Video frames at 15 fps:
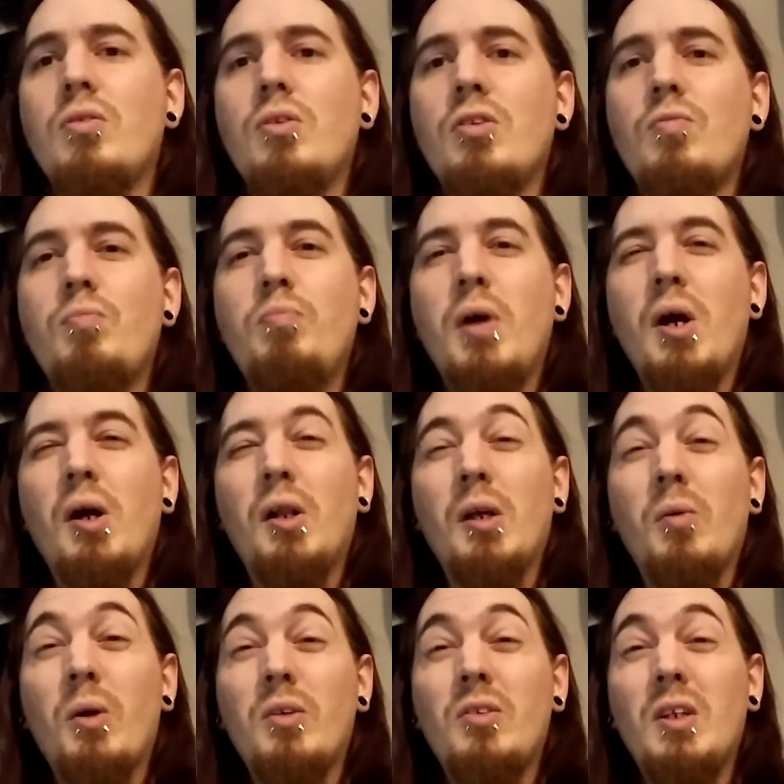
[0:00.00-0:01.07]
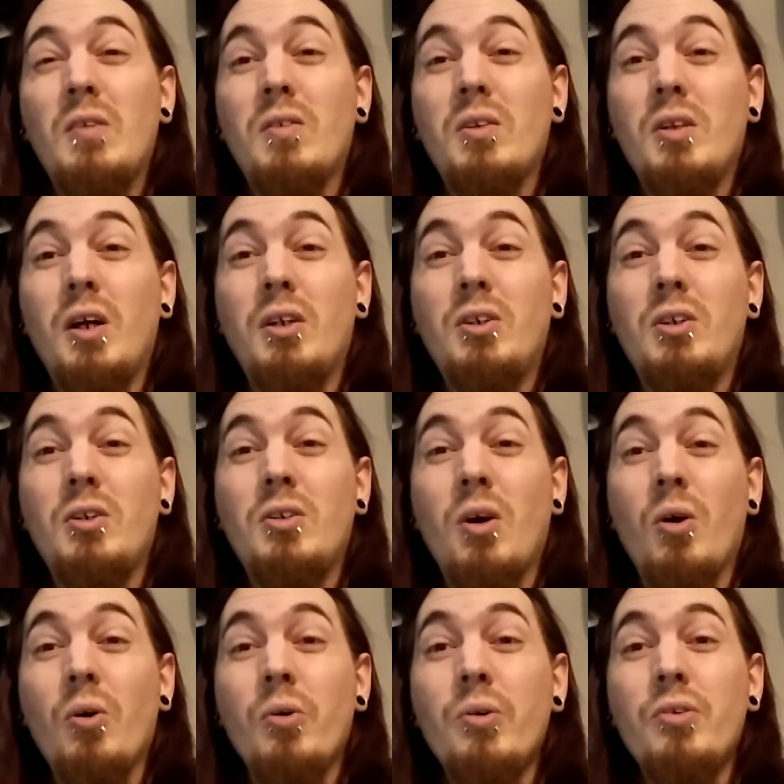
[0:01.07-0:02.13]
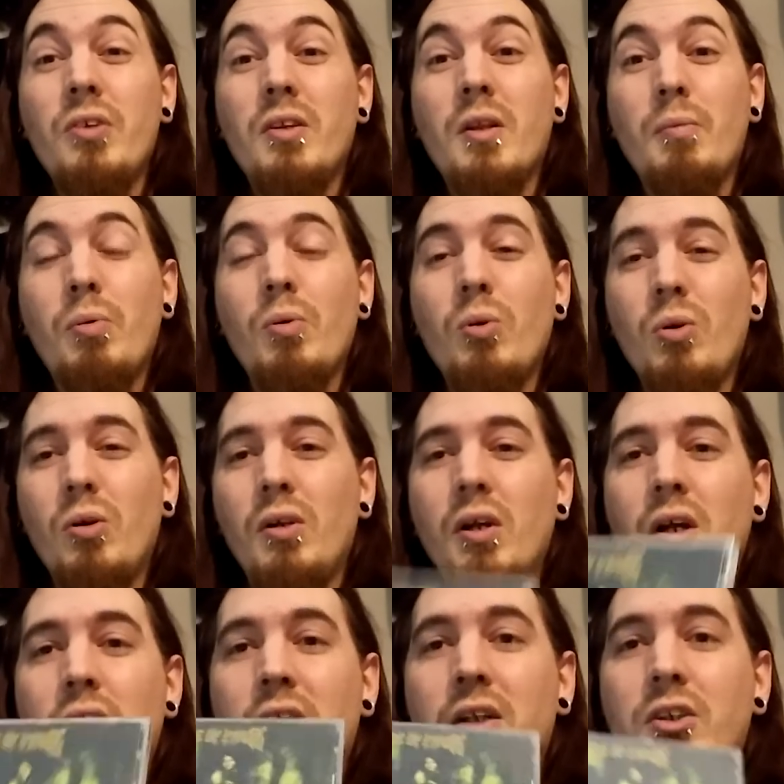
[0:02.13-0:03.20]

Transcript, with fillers: just barely wants to even touch your toes in the pool,